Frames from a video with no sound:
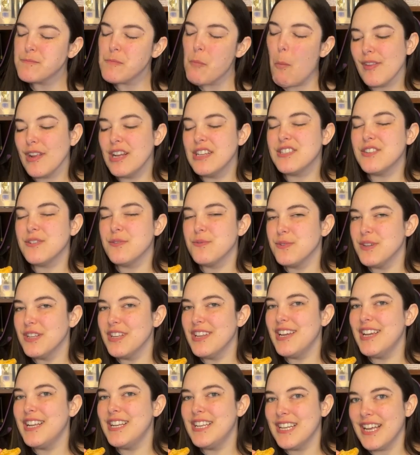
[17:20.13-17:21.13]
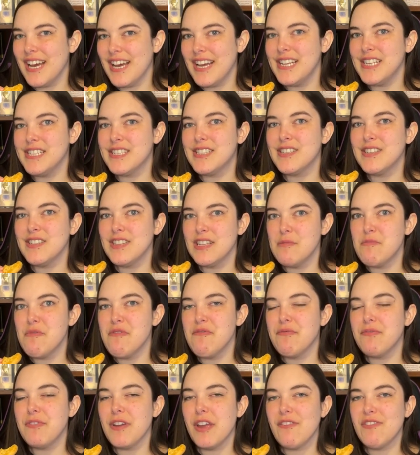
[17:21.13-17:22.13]
It's a really nice
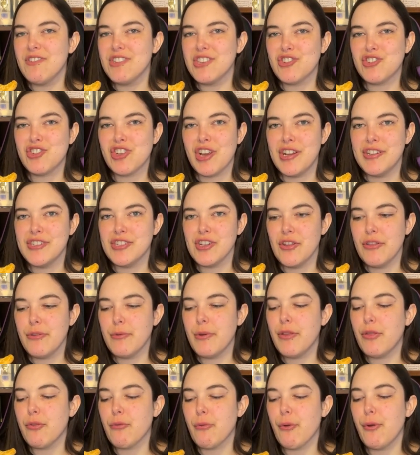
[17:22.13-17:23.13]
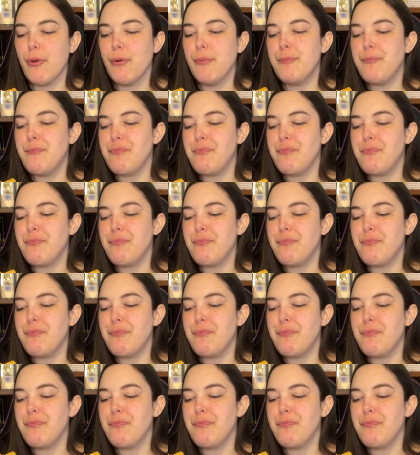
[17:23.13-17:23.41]
lemon flavor that shines all the way through.